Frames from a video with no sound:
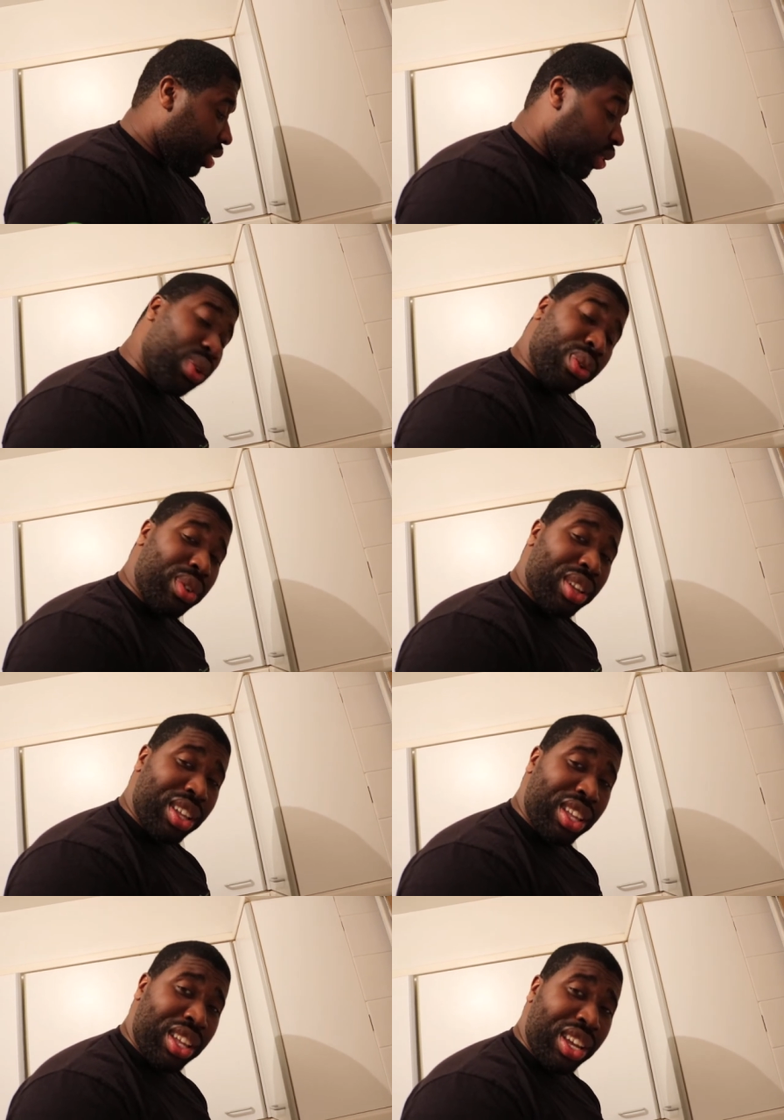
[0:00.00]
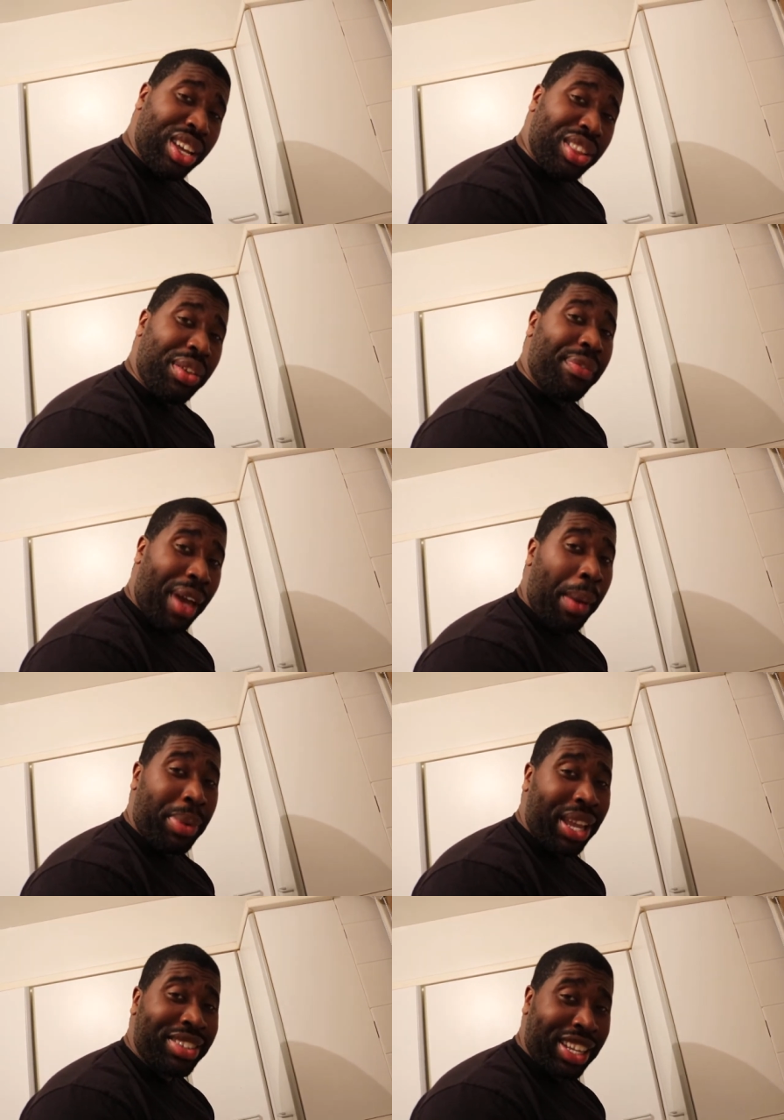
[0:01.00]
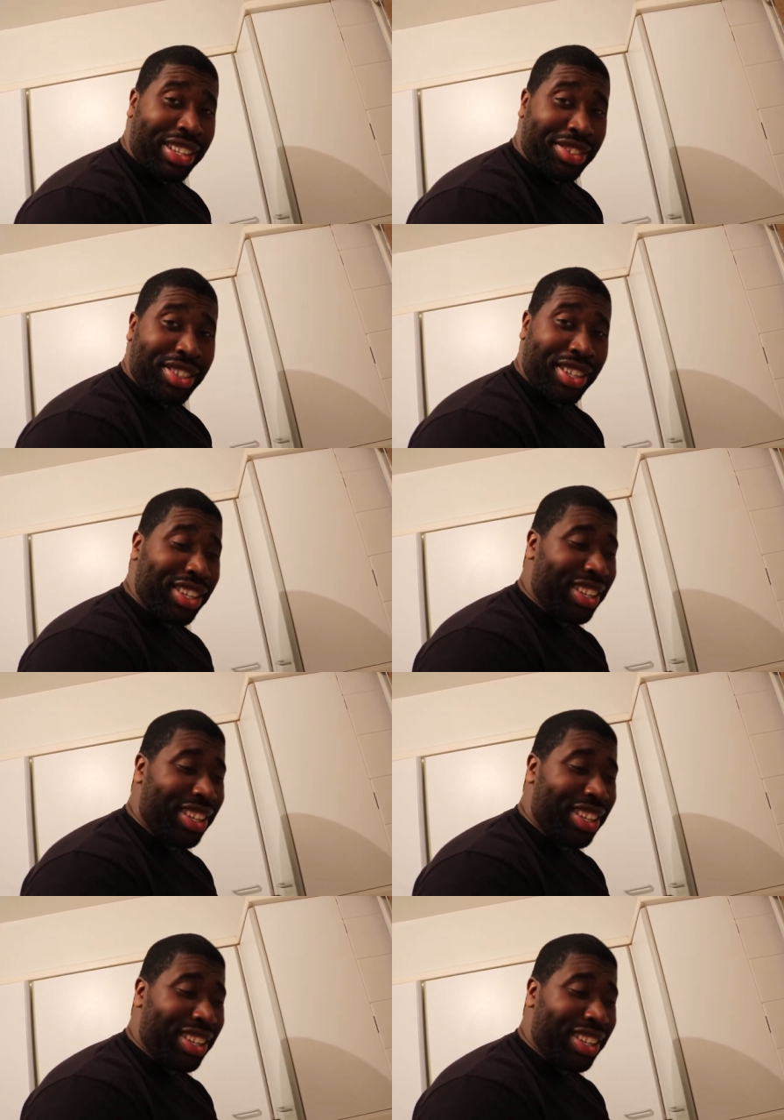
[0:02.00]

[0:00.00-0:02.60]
To the fat pig sings.